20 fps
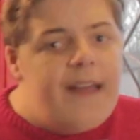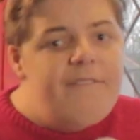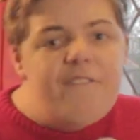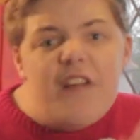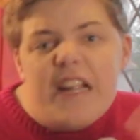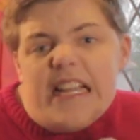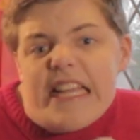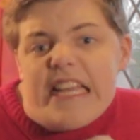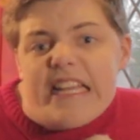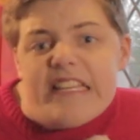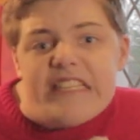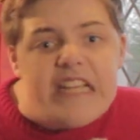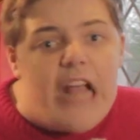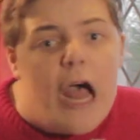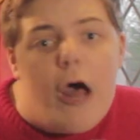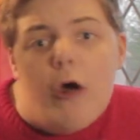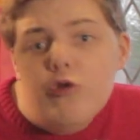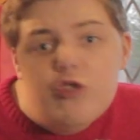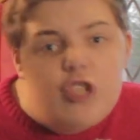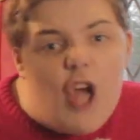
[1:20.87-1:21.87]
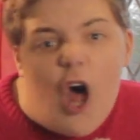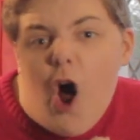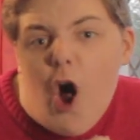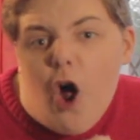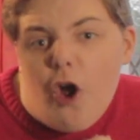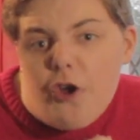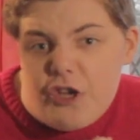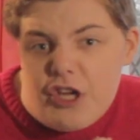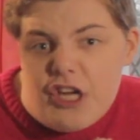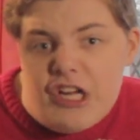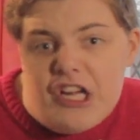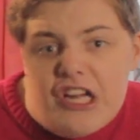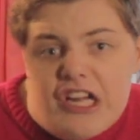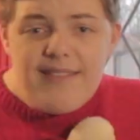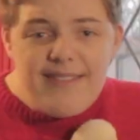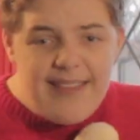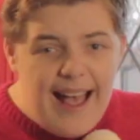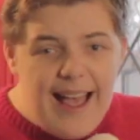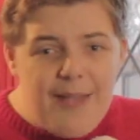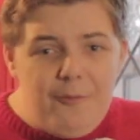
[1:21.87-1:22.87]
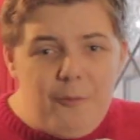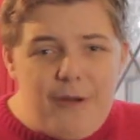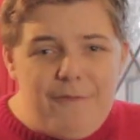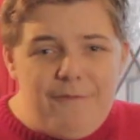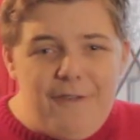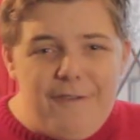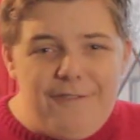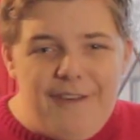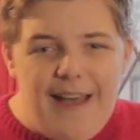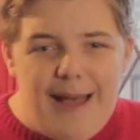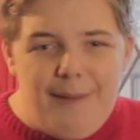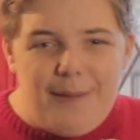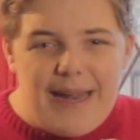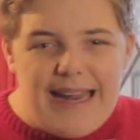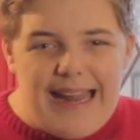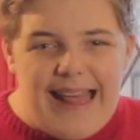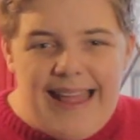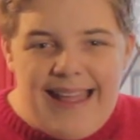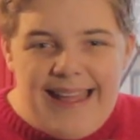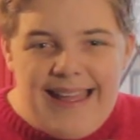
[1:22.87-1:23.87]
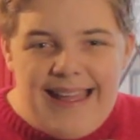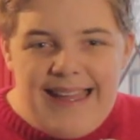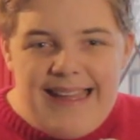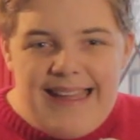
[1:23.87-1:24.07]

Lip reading: The list goes on! Time with the family.